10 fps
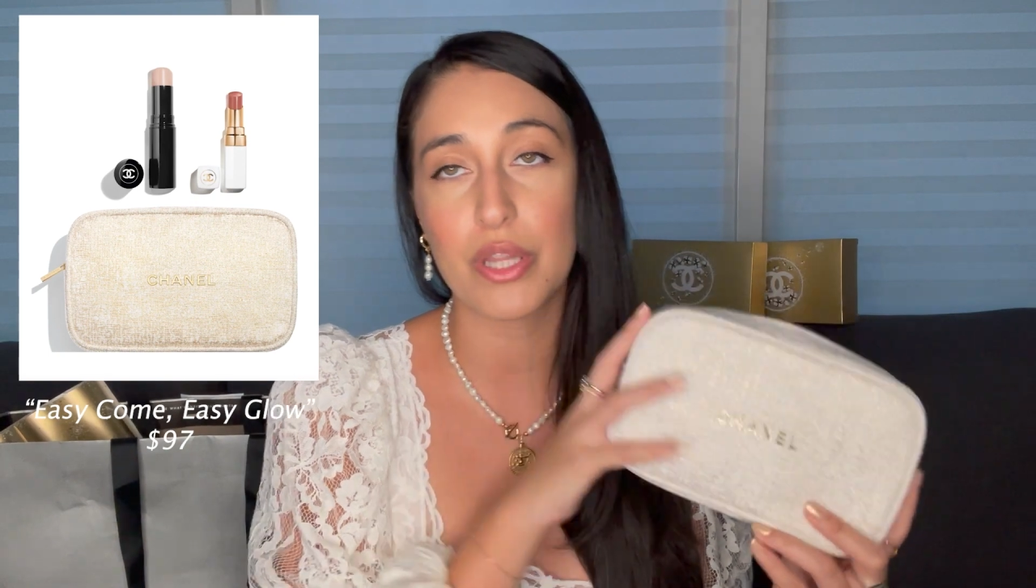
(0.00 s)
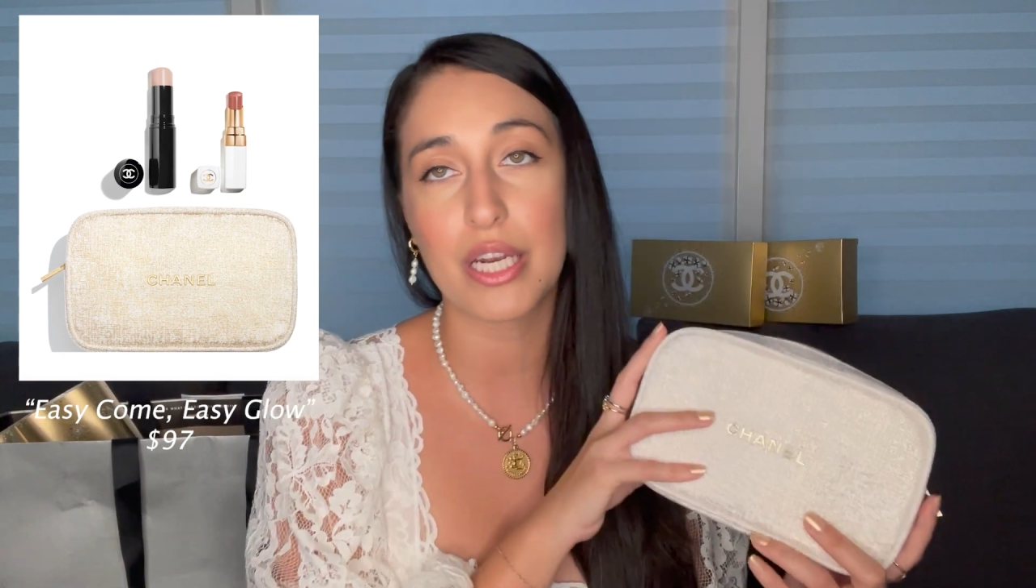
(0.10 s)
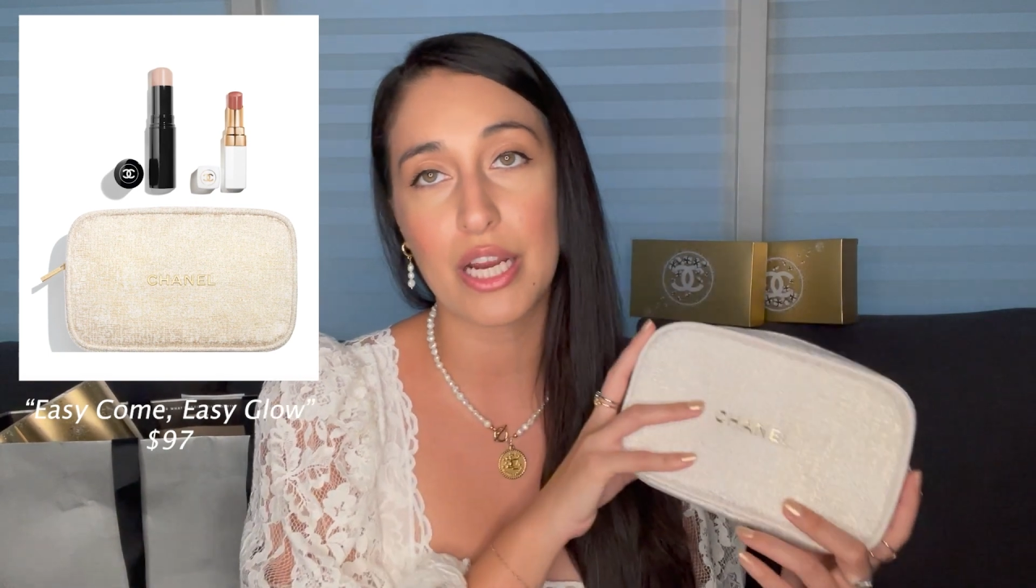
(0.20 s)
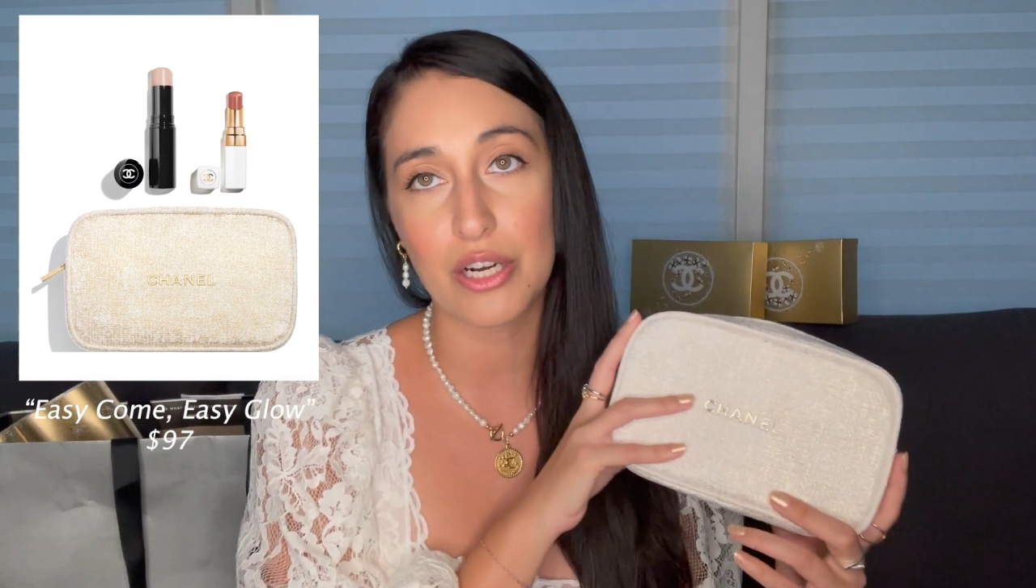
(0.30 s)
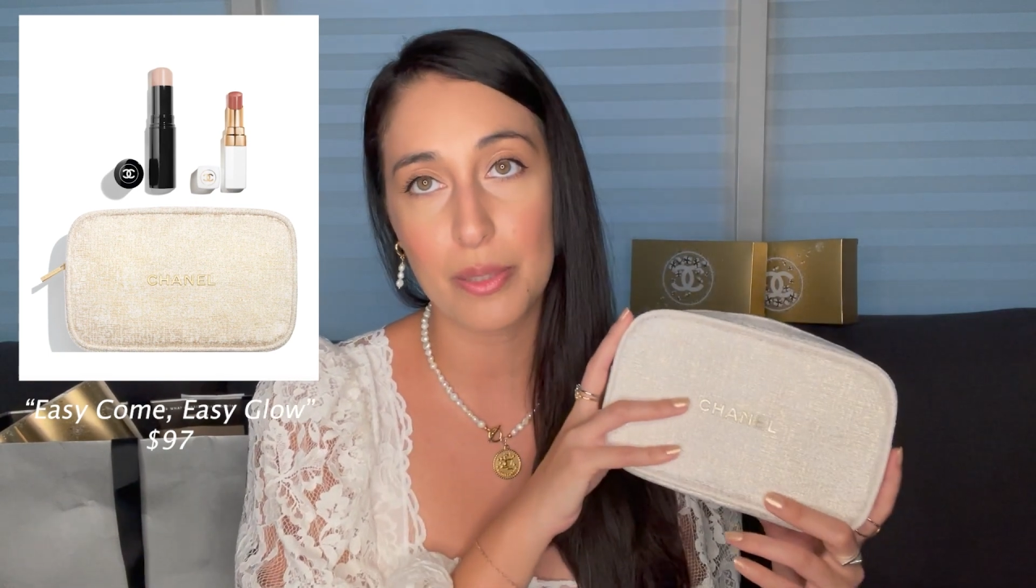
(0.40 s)
that
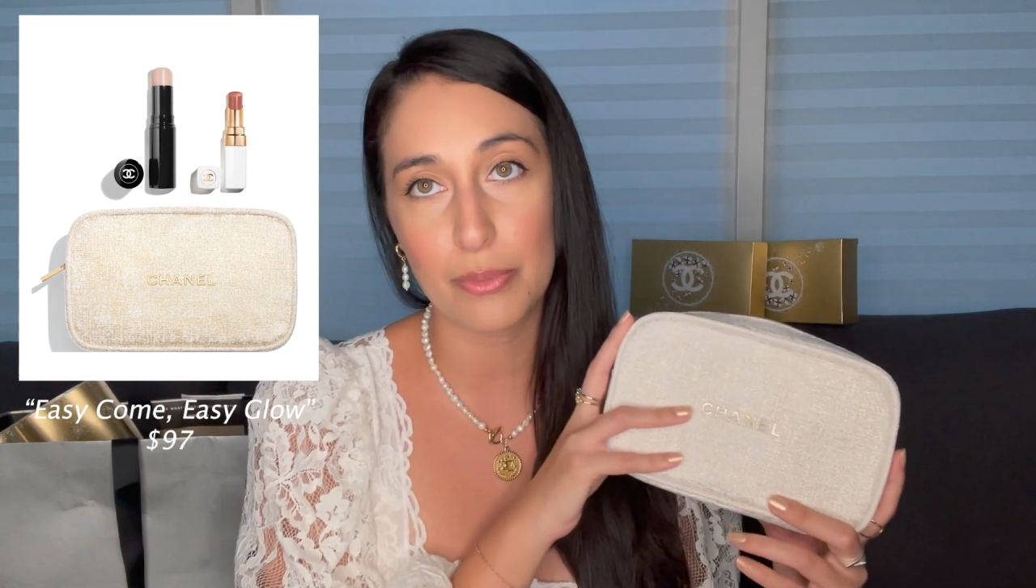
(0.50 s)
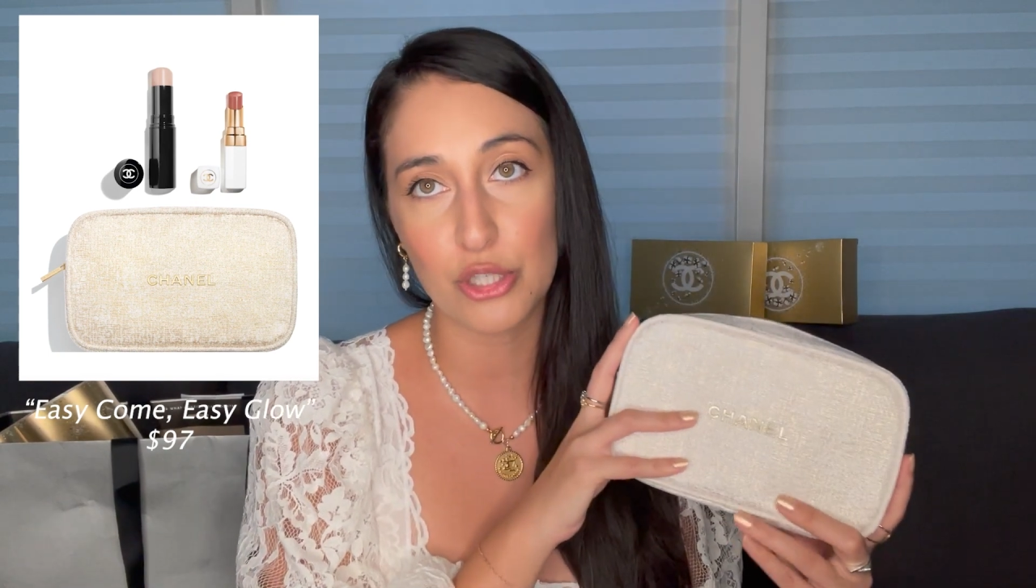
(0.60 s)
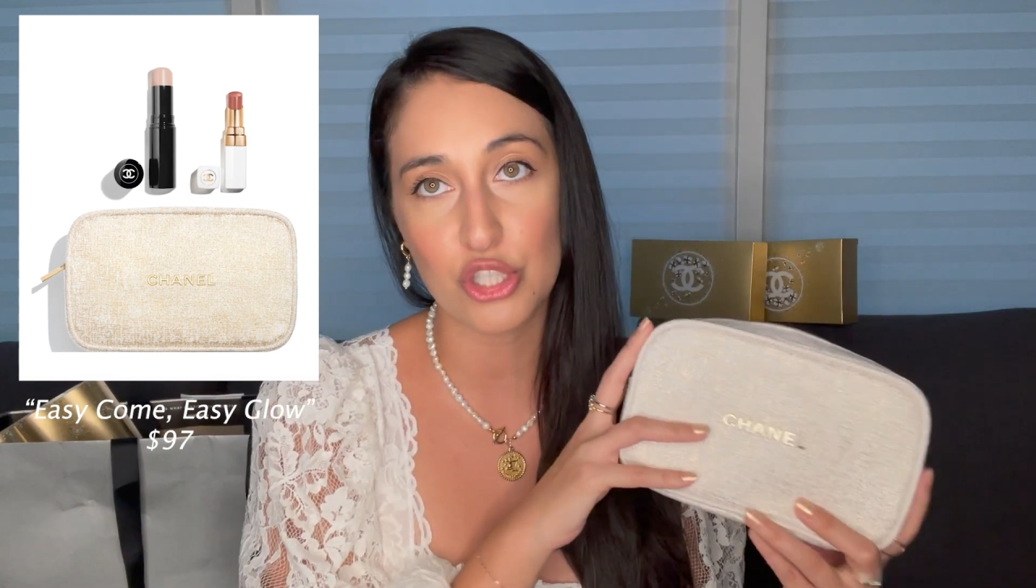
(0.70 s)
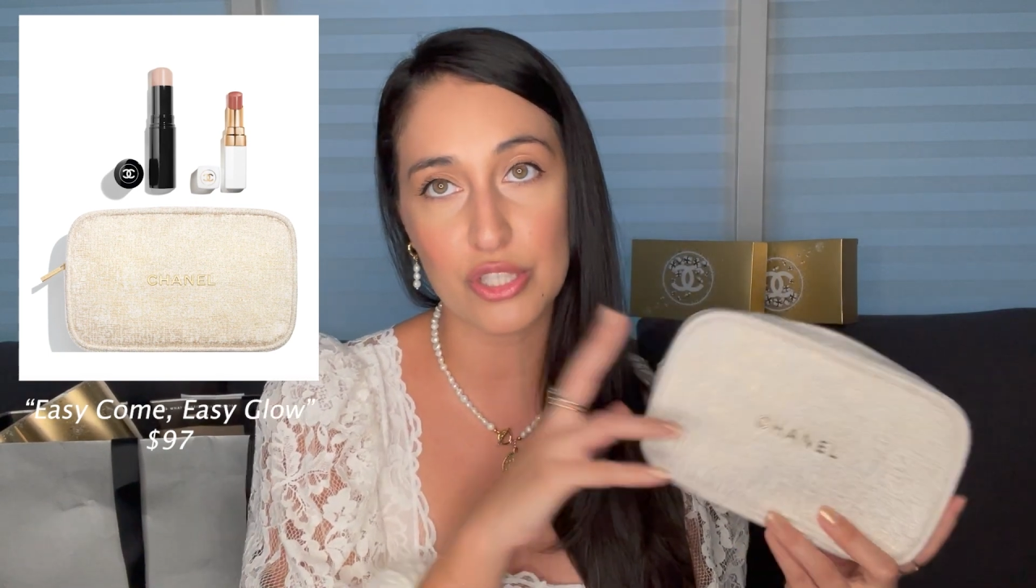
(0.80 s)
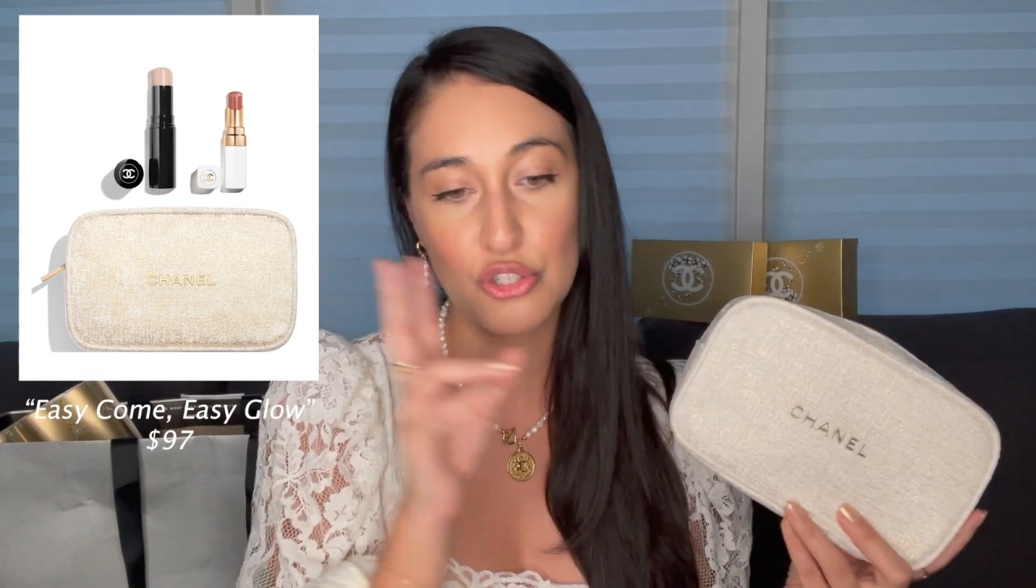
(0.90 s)
I already
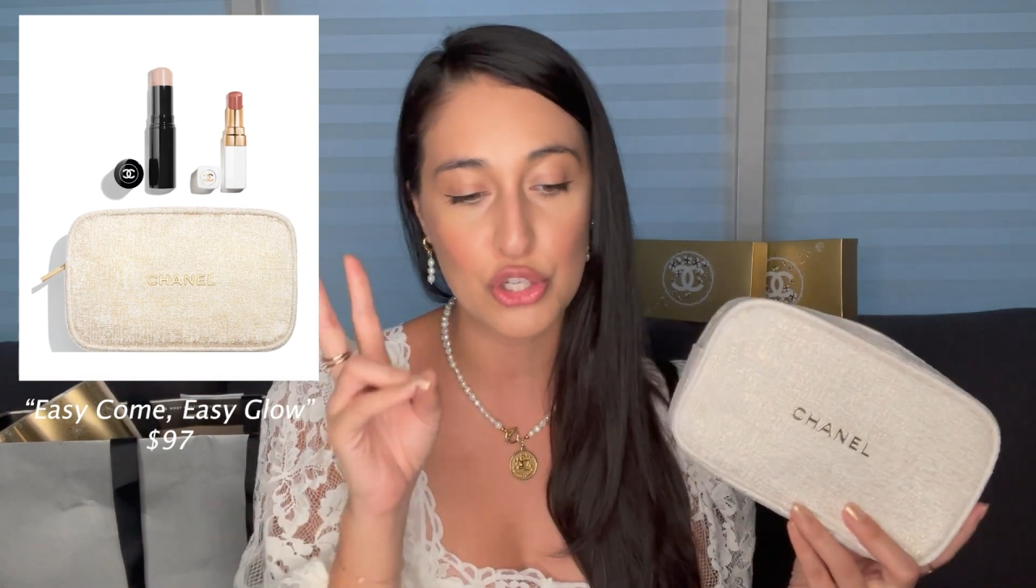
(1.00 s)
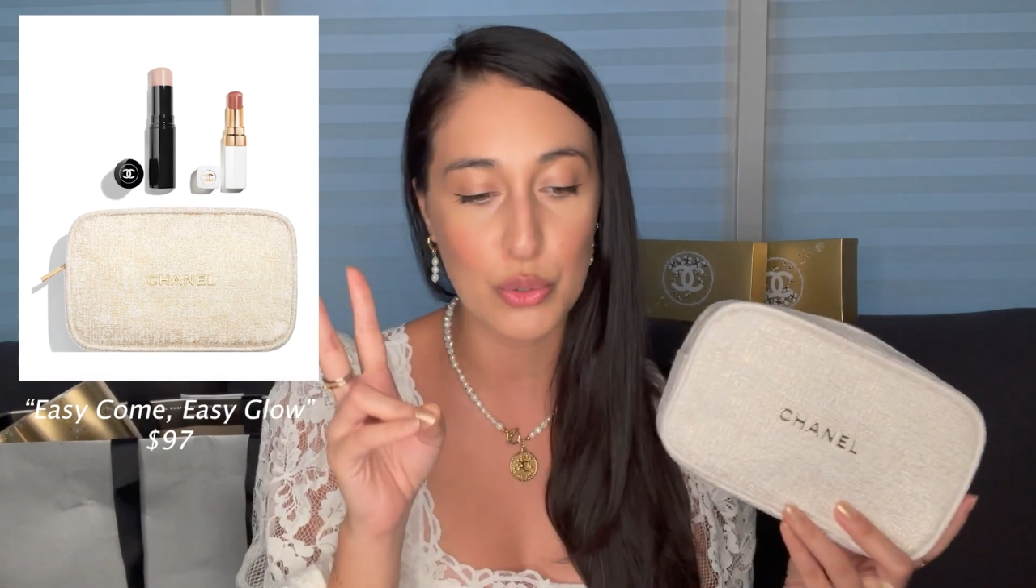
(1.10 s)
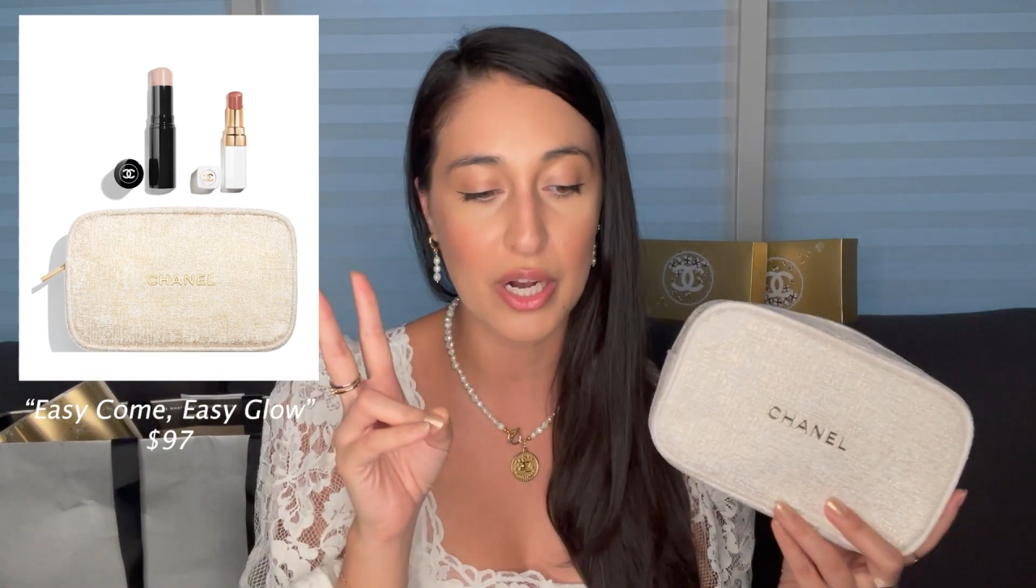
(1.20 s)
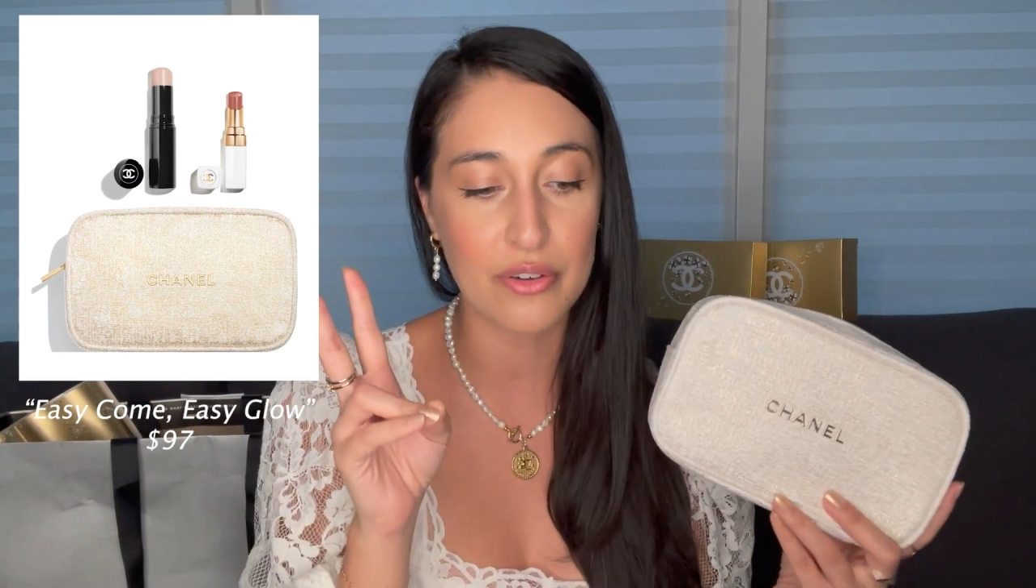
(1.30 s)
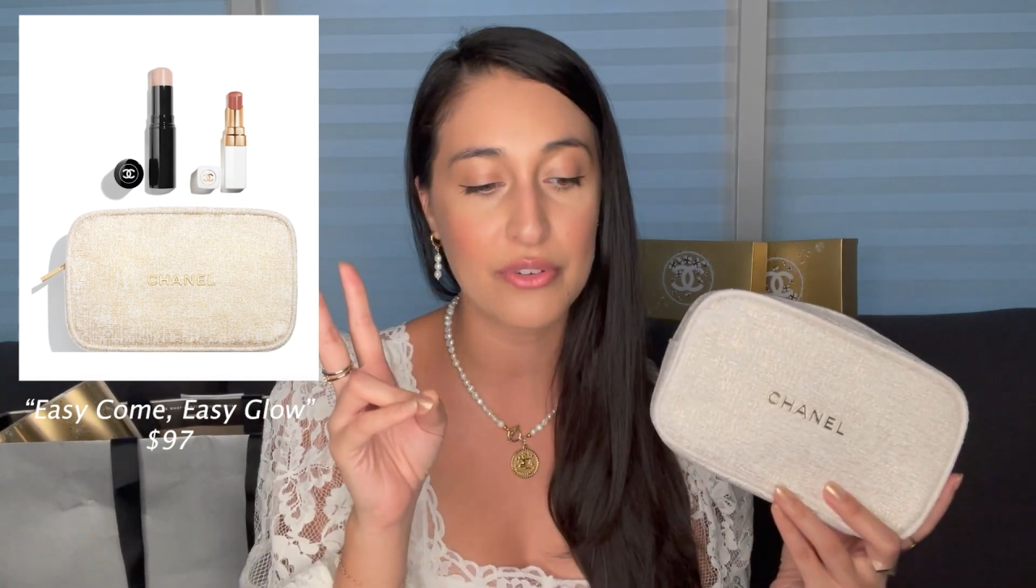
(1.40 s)
purchased 2
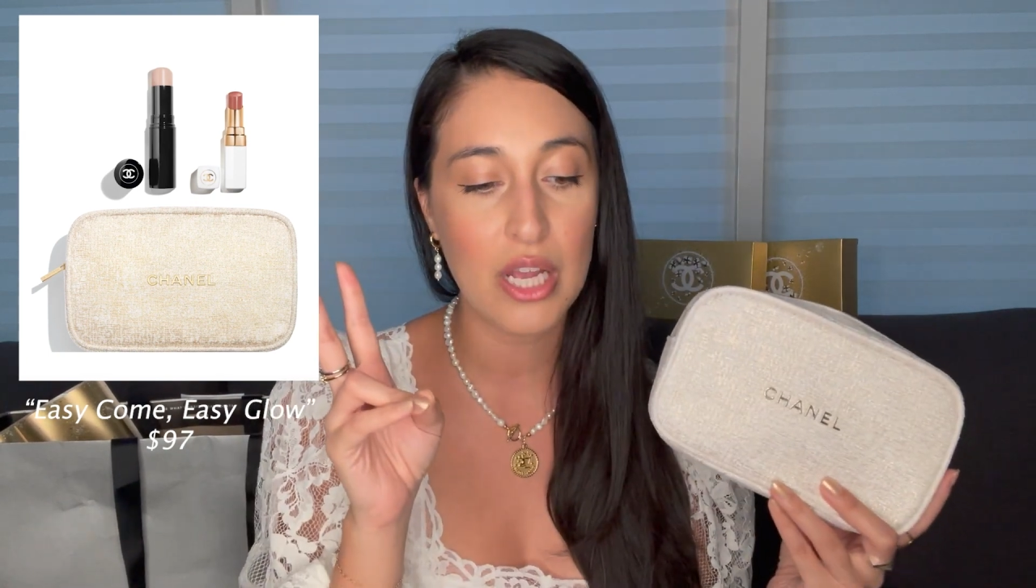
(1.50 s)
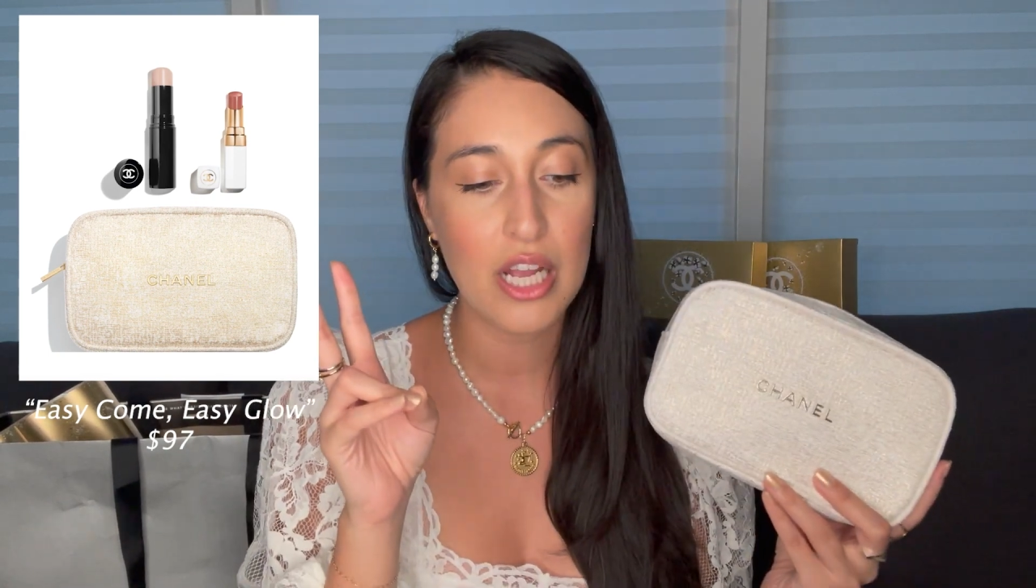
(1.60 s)
of.